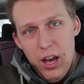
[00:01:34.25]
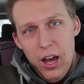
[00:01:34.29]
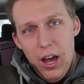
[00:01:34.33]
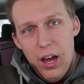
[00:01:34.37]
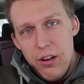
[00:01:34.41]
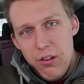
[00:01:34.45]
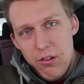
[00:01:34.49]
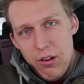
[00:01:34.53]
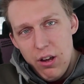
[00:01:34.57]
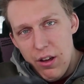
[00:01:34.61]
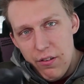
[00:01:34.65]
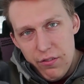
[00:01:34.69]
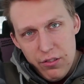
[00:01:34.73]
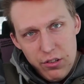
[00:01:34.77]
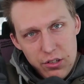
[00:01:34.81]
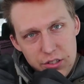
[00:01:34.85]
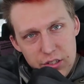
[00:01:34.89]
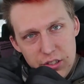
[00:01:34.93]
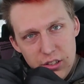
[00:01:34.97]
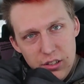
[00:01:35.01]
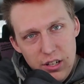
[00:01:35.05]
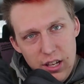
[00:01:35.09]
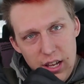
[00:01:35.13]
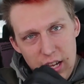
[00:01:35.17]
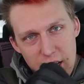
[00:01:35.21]
I do have those
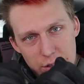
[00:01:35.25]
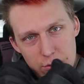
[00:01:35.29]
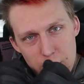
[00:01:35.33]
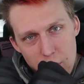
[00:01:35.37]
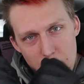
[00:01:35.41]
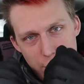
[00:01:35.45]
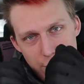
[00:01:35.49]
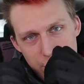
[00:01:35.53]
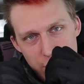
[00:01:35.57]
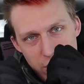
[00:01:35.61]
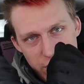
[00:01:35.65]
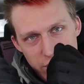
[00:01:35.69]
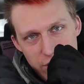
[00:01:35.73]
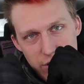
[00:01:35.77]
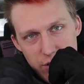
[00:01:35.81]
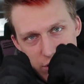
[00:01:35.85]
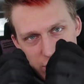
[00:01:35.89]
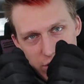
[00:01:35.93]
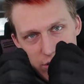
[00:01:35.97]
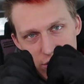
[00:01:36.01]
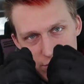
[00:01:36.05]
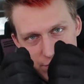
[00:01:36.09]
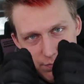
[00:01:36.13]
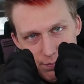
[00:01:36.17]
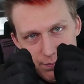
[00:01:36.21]
little hand warmers
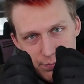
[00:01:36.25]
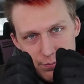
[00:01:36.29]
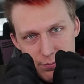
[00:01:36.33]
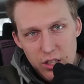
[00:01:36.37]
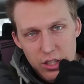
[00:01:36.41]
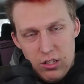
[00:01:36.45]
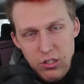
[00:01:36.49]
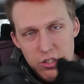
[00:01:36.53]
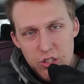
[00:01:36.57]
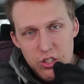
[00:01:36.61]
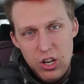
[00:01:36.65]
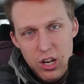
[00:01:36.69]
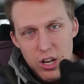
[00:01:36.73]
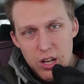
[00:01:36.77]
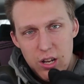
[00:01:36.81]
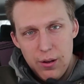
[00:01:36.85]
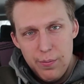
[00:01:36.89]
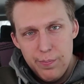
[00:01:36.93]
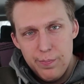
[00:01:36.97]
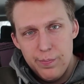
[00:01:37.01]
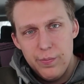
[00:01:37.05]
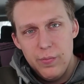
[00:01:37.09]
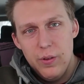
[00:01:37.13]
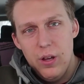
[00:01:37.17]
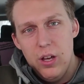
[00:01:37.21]
that you shake up.